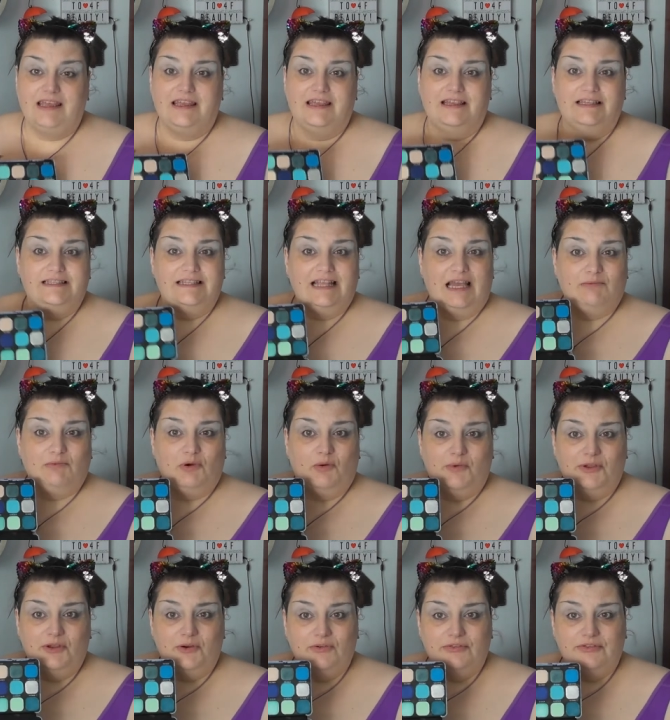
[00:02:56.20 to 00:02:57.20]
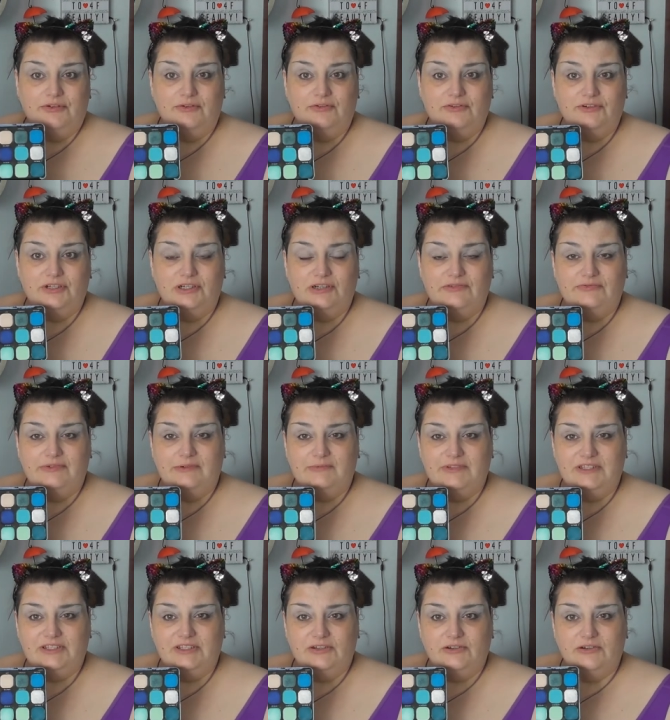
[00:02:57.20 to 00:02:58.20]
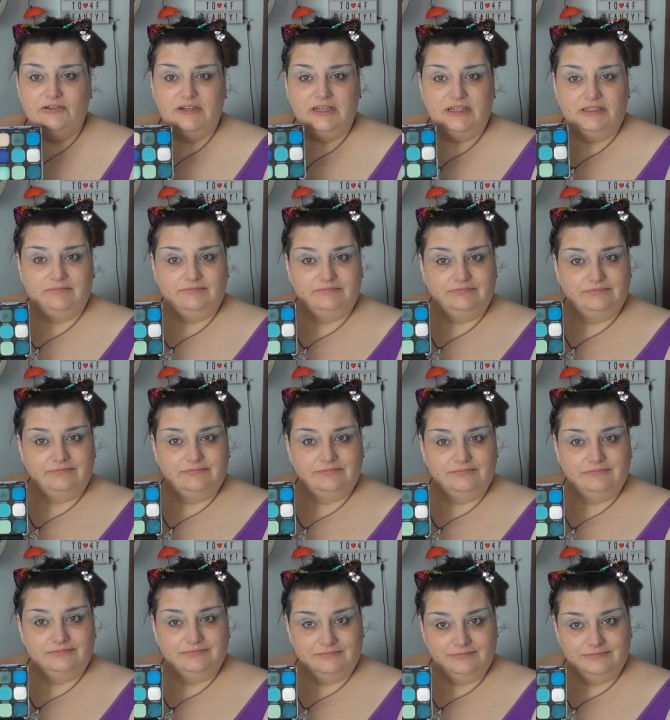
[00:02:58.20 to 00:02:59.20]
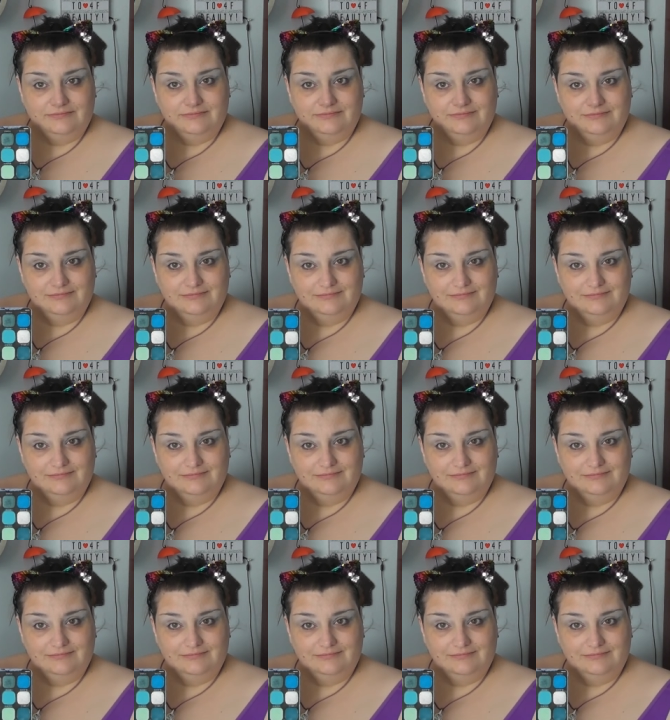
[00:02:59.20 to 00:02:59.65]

isn't that what we all thought of when we saw it? Hmm.